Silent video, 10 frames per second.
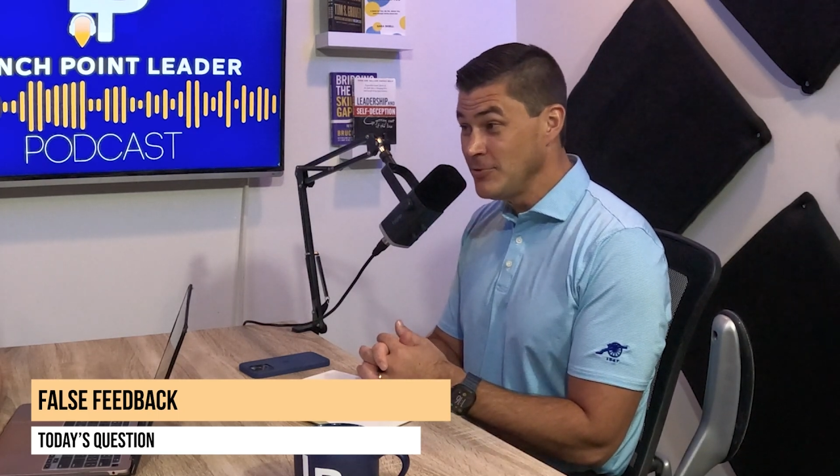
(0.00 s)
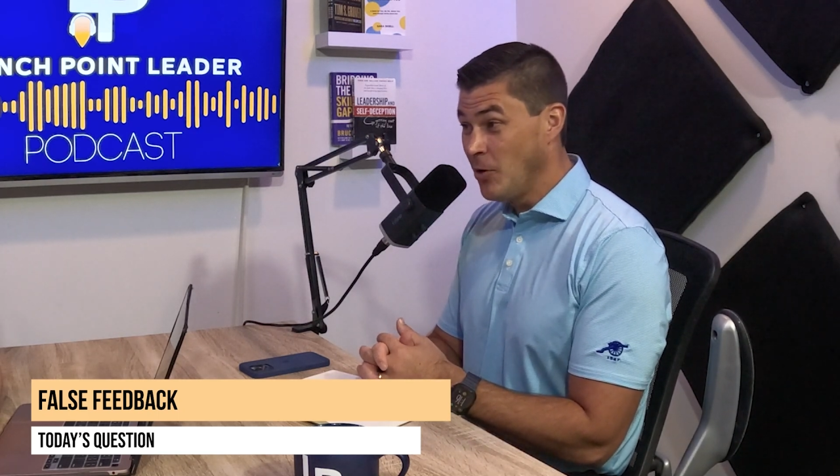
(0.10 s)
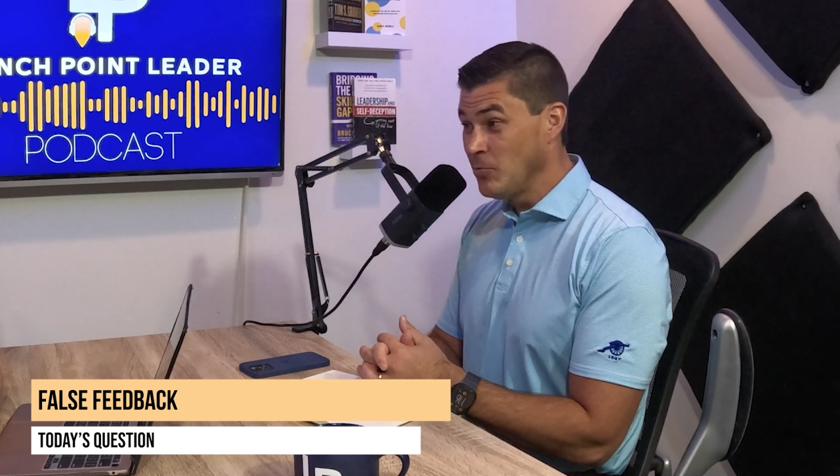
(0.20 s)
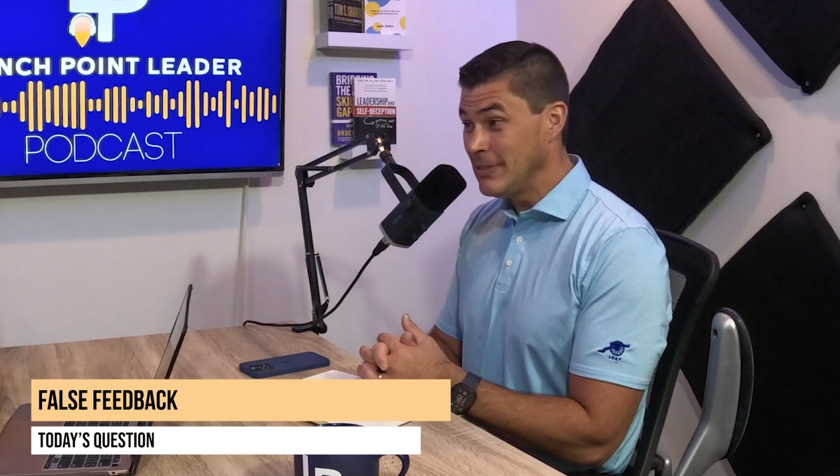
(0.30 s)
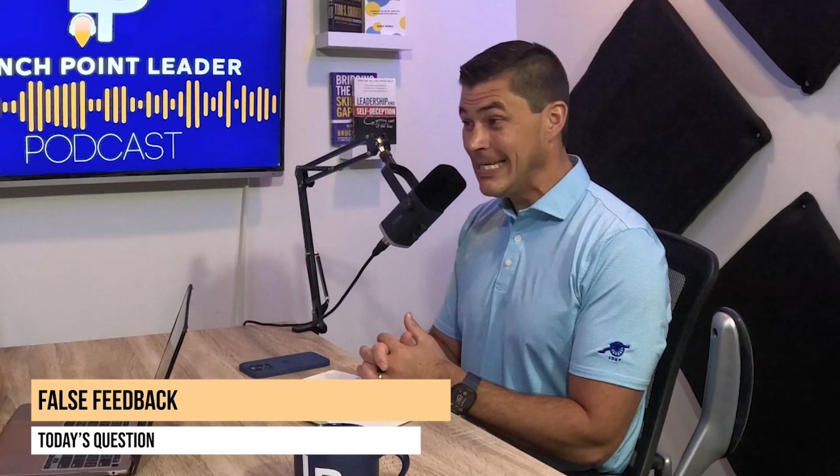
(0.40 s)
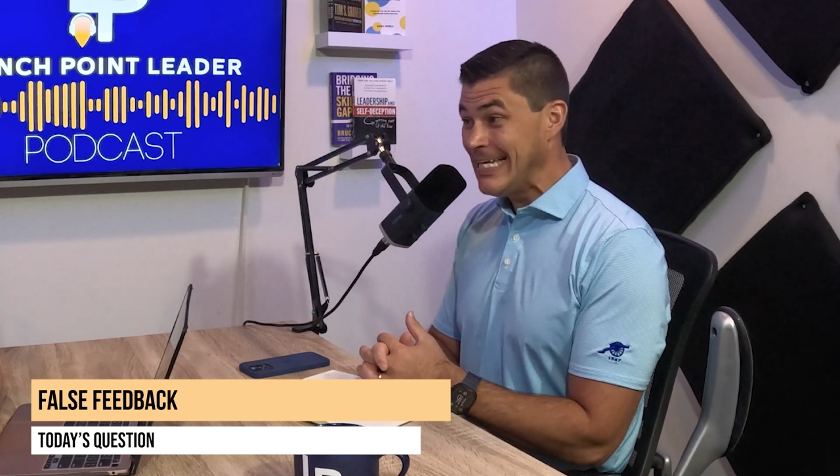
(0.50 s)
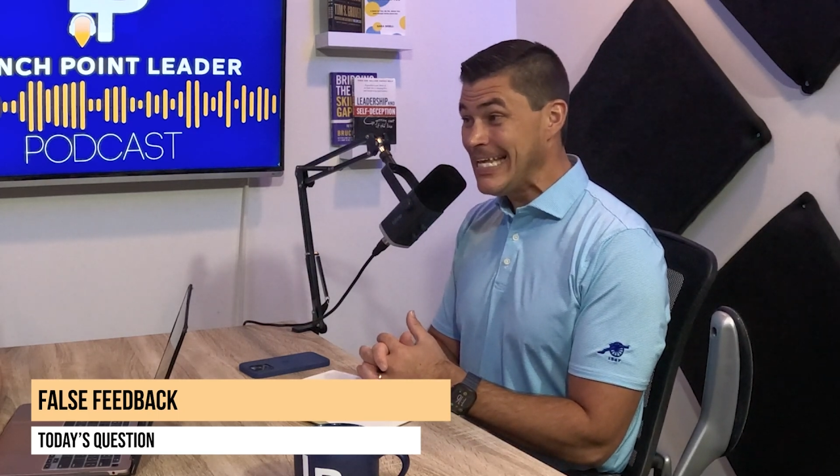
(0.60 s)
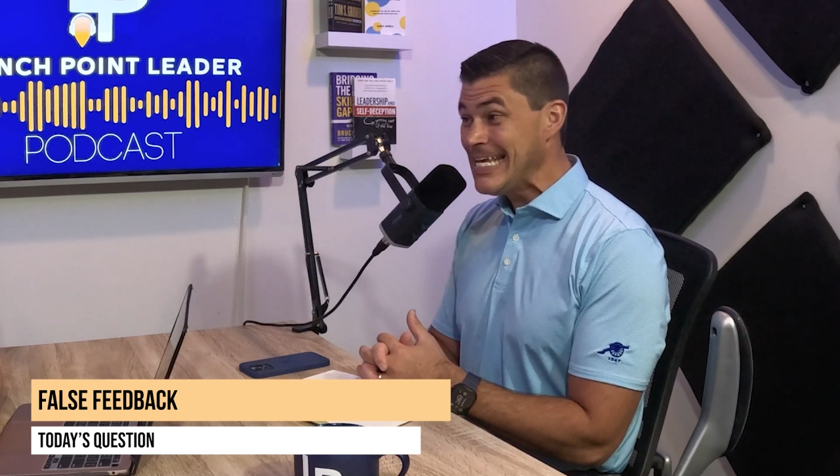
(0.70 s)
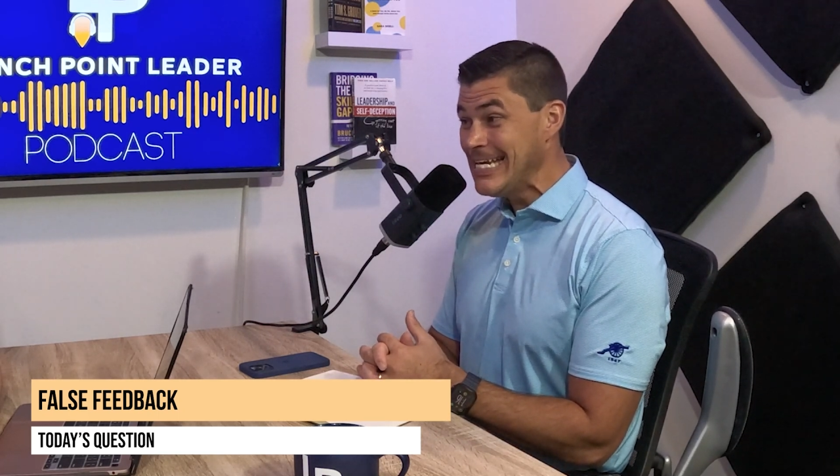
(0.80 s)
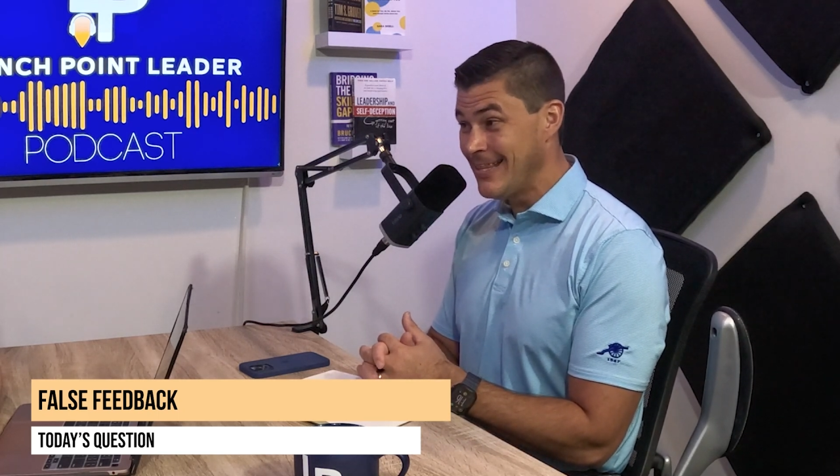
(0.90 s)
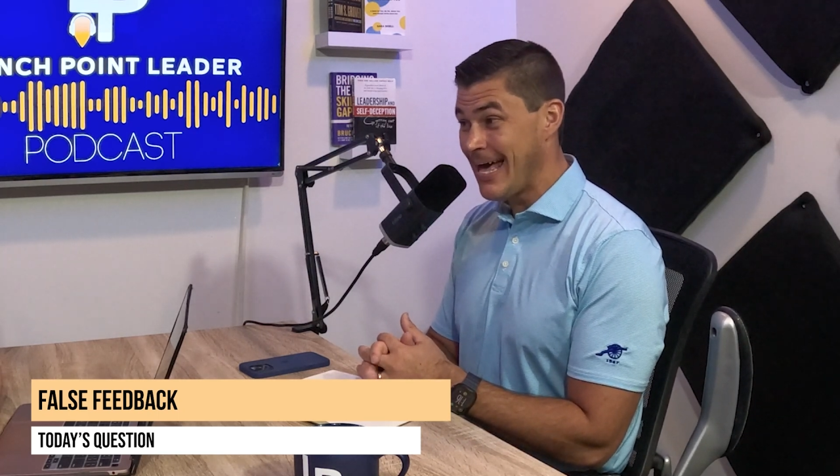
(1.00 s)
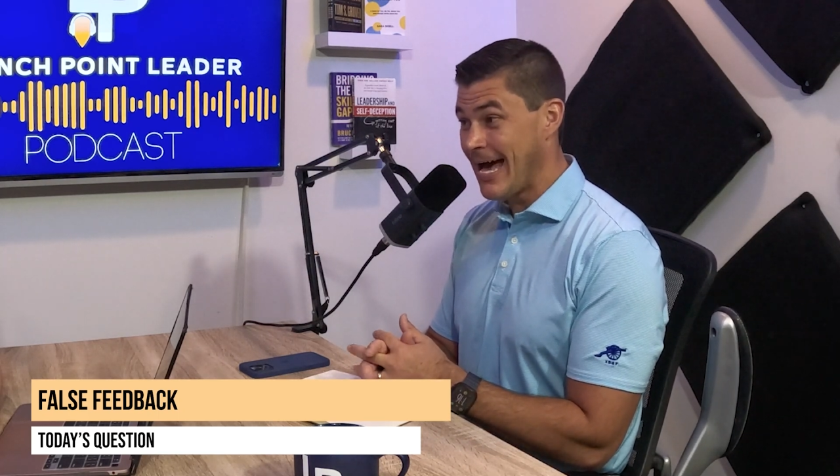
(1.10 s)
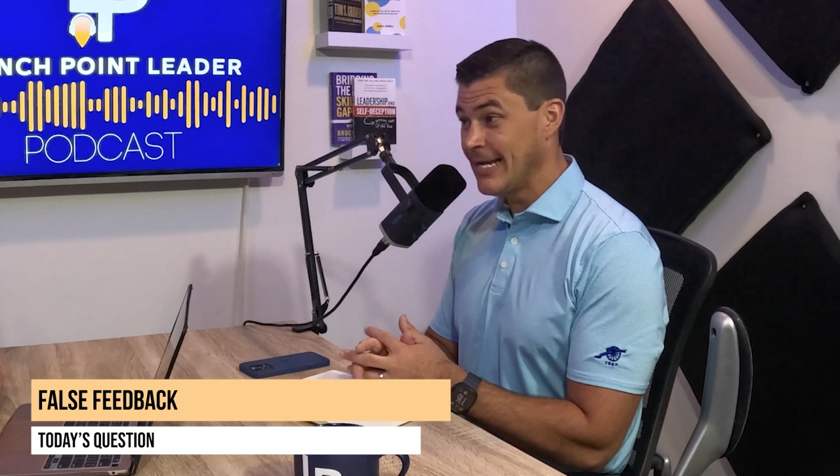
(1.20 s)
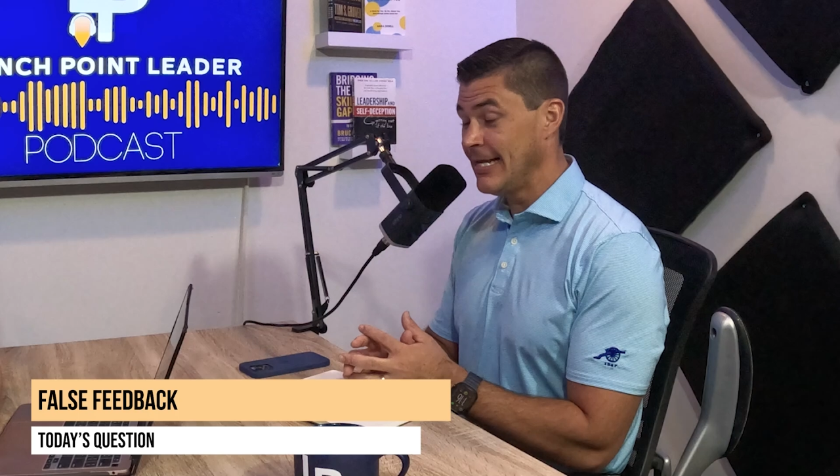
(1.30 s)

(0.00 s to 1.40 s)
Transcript: don't need that.